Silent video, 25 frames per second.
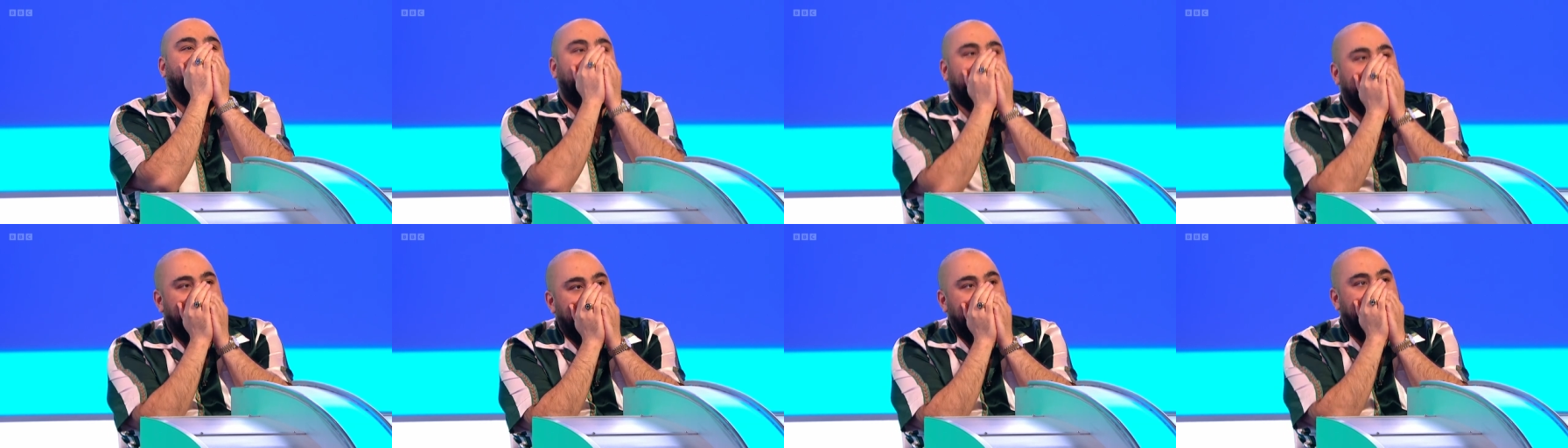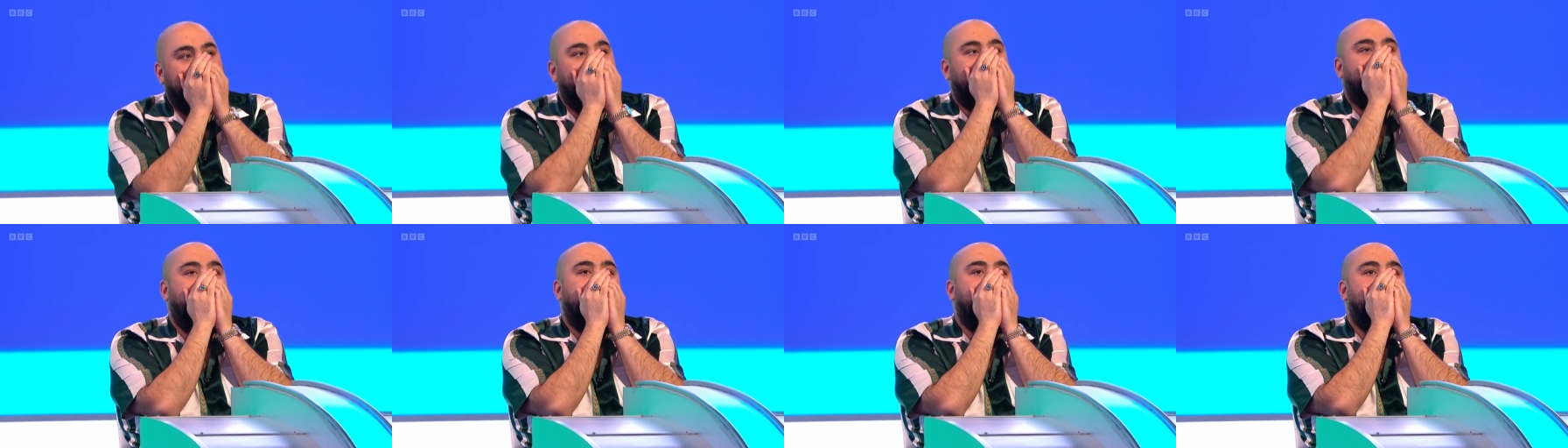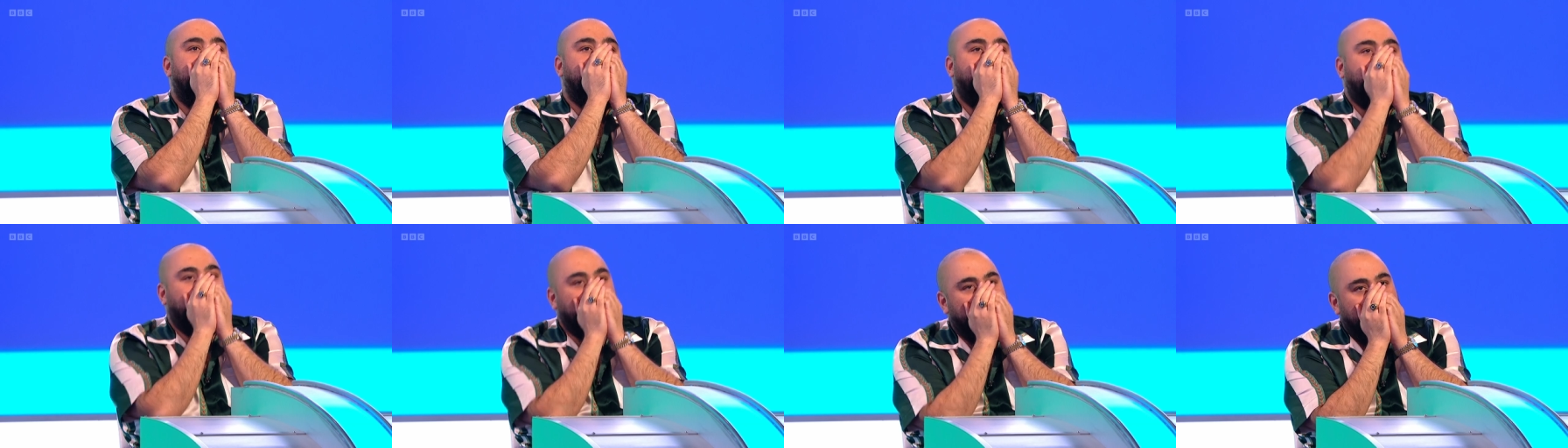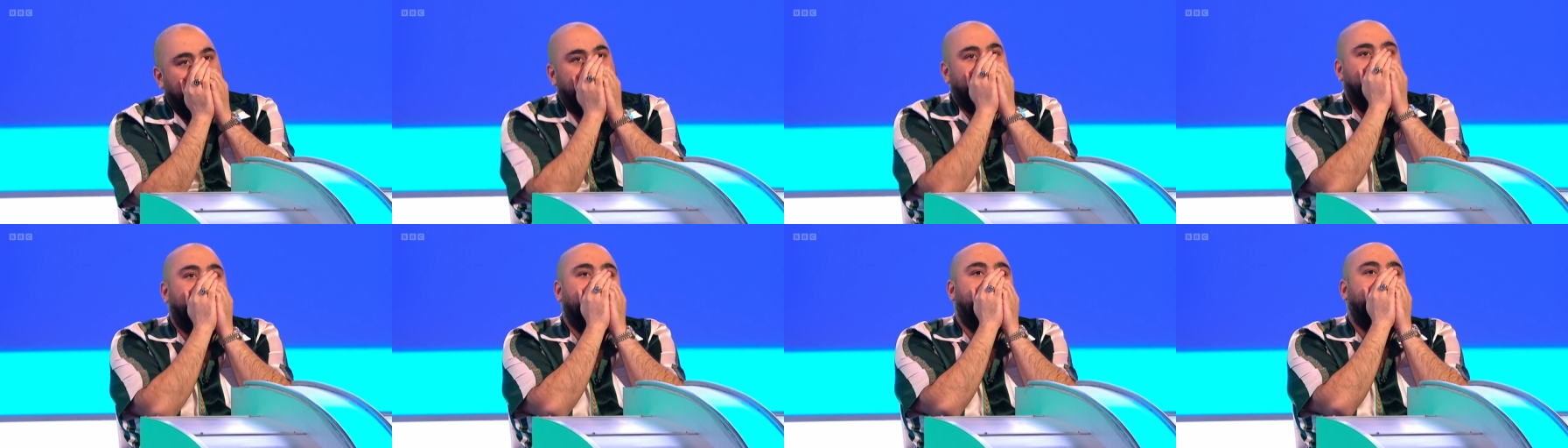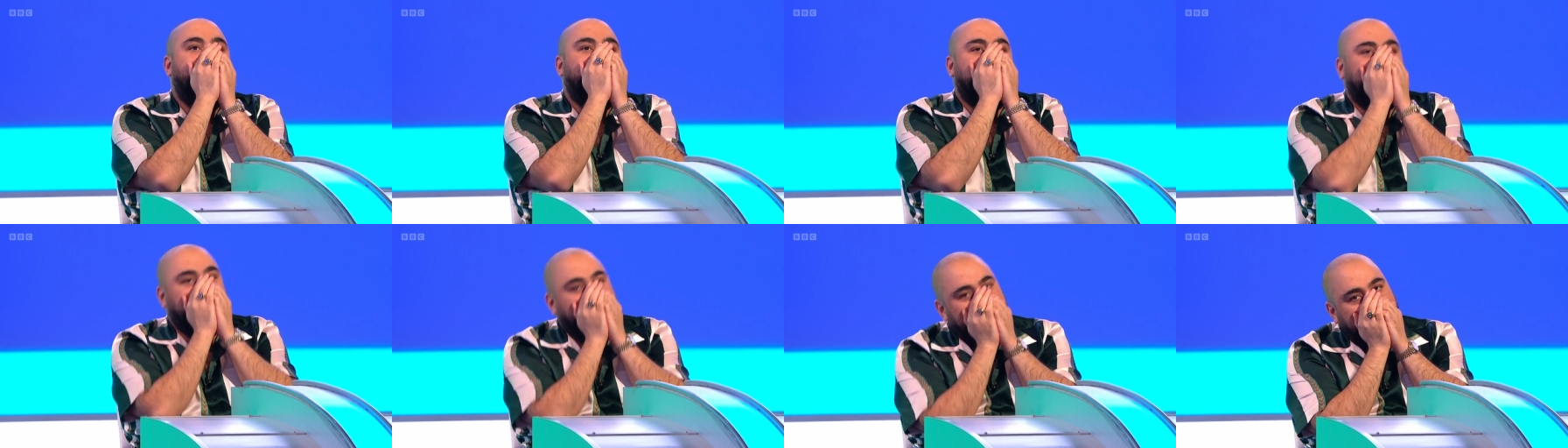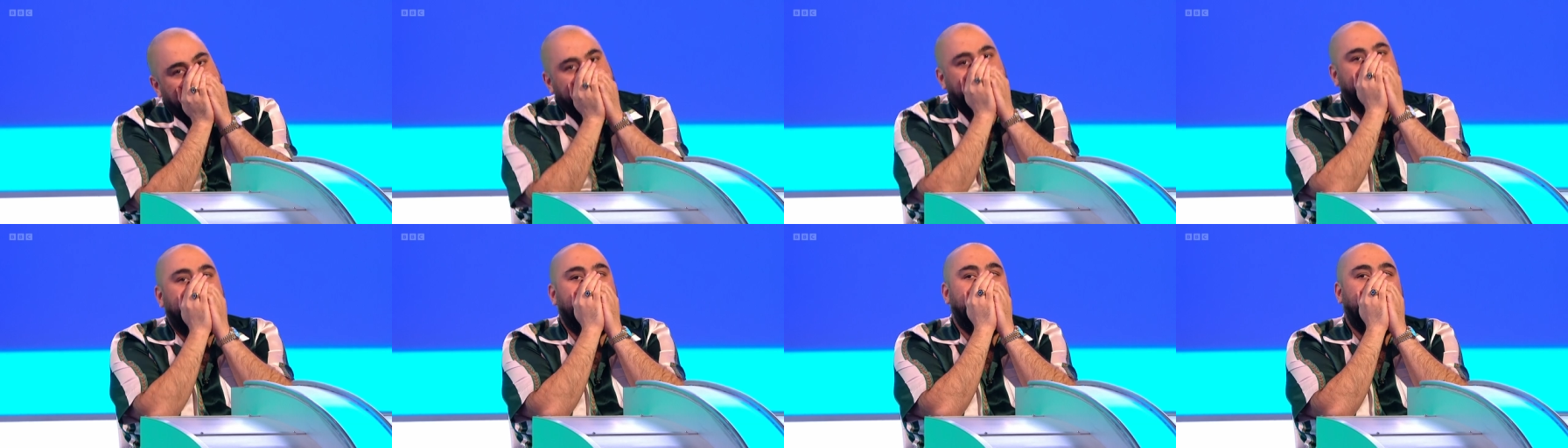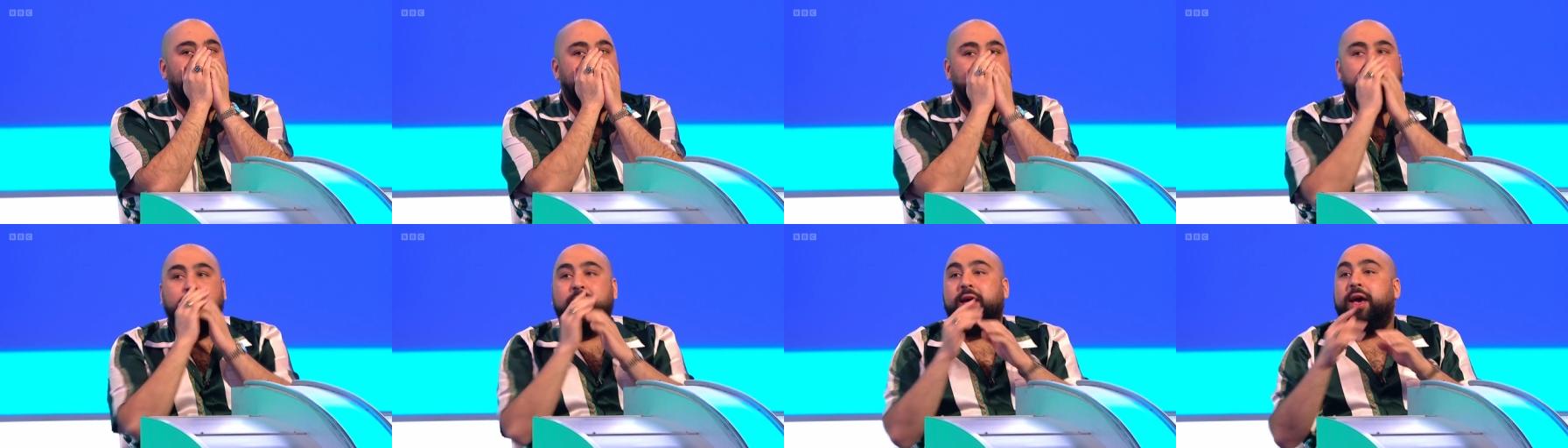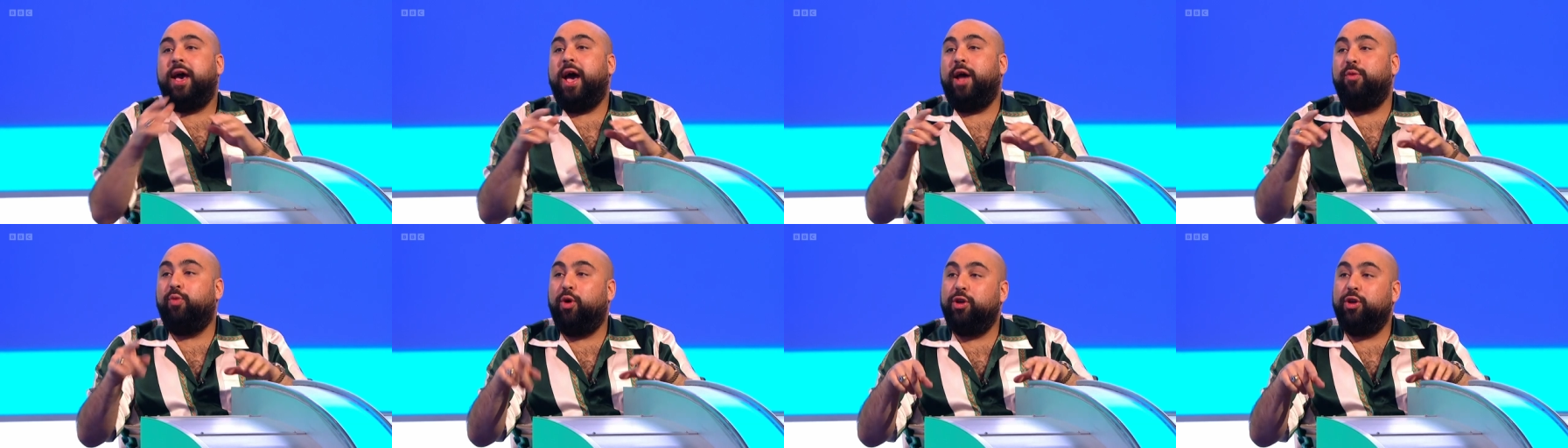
mother only knew. And